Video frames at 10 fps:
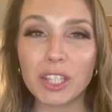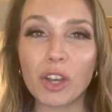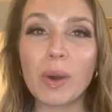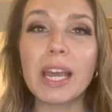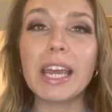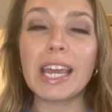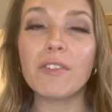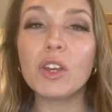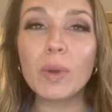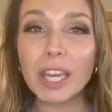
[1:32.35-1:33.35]
So
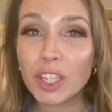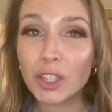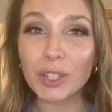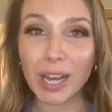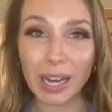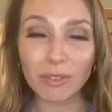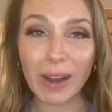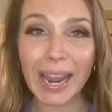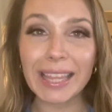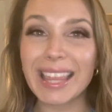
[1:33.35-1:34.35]
if you get your gut
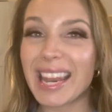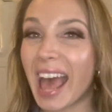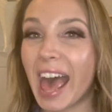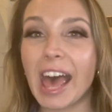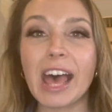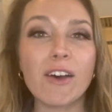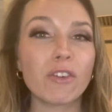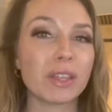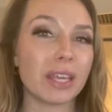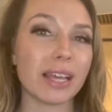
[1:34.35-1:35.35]
right, then
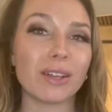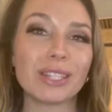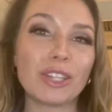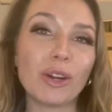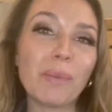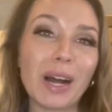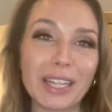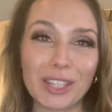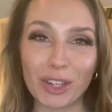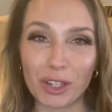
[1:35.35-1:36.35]
everything else in your
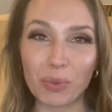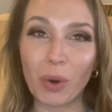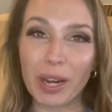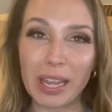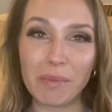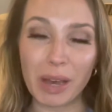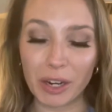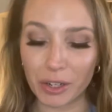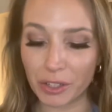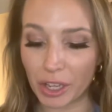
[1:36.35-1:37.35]
body starts working
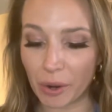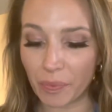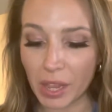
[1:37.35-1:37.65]
better. So